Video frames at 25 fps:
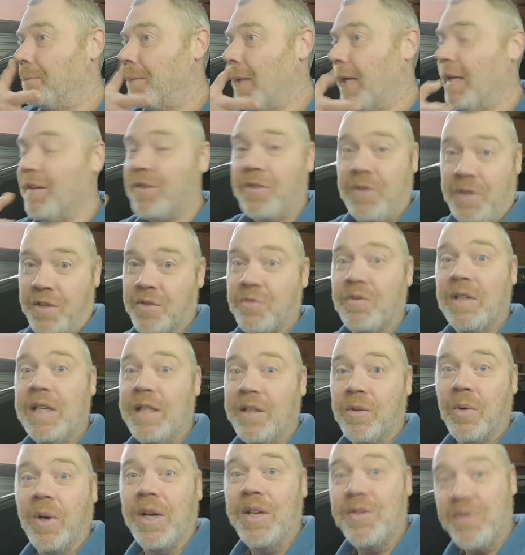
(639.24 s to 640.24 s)
It's
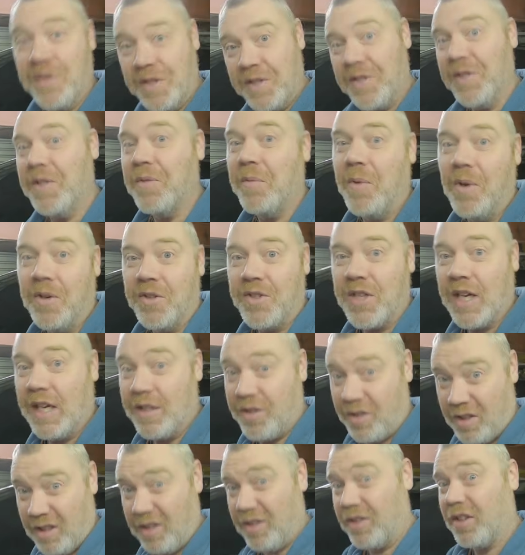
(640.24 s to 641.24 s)
really quite interesting to watch,
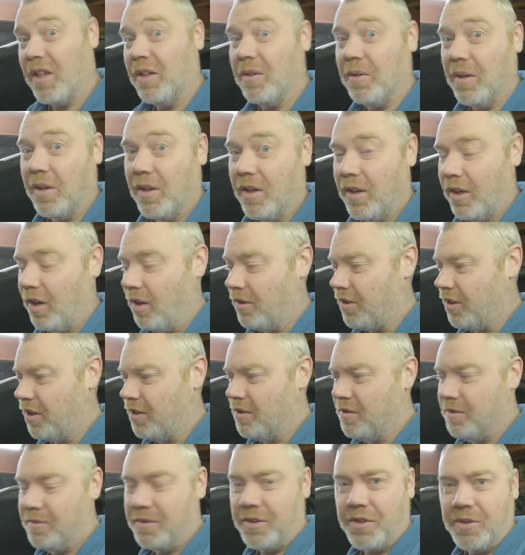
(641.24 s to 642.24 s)
actually, so I'd
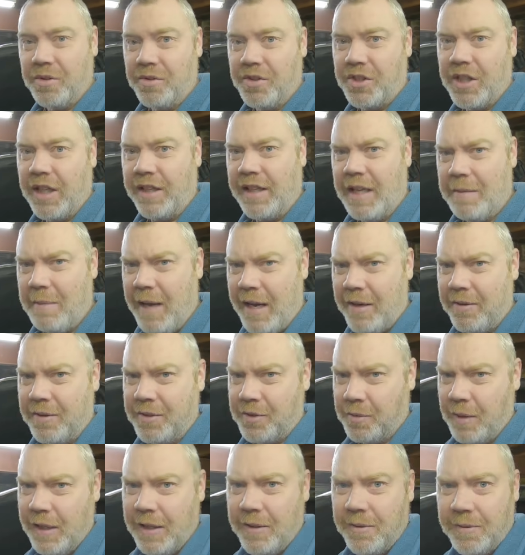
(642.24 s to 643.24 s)
go sort of check them out
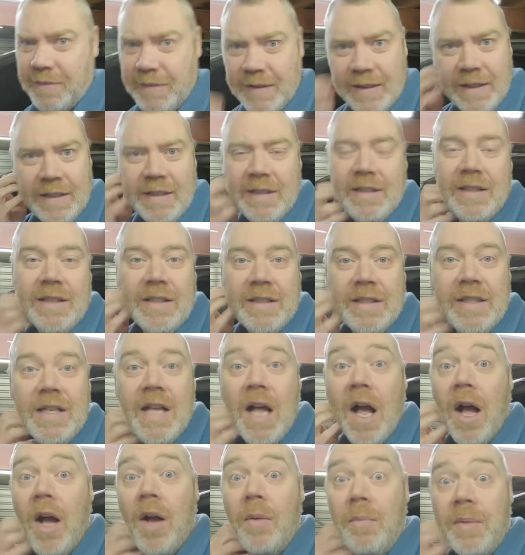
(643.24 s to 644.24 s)
as well
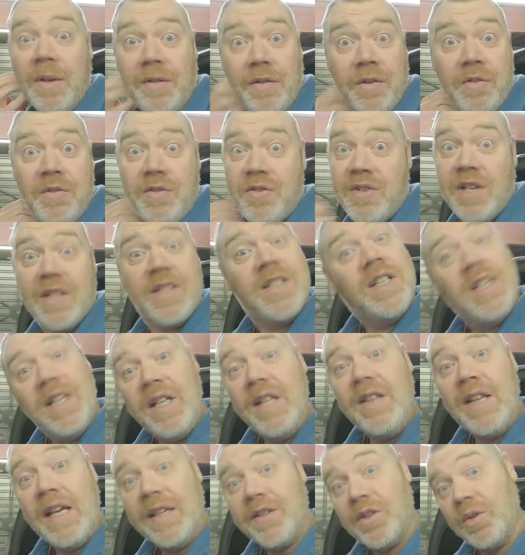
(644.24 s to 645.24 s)
if you're interested
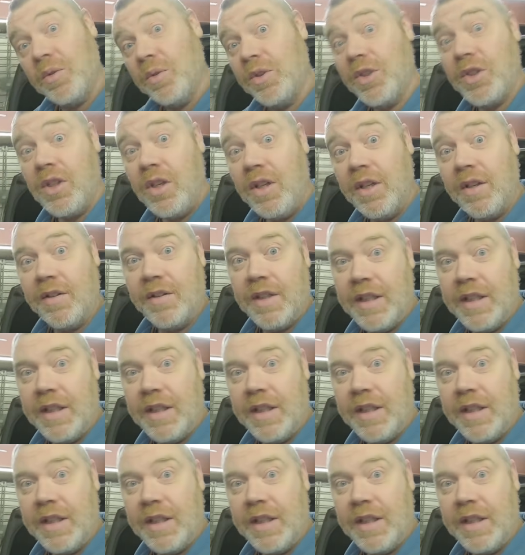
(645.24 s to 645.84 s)
in that sort of side of